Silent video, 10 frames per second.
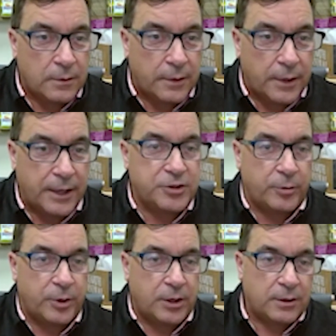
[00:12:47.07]
Hey,
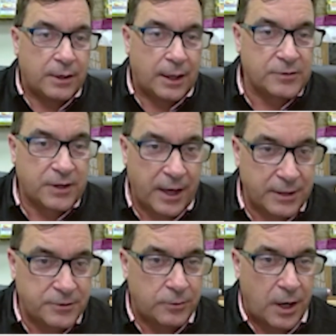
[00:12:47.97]
Jimmy. How's
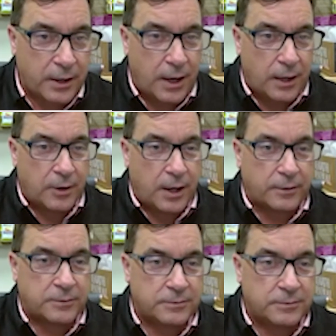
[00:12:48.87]
Castle Rock, Colorado?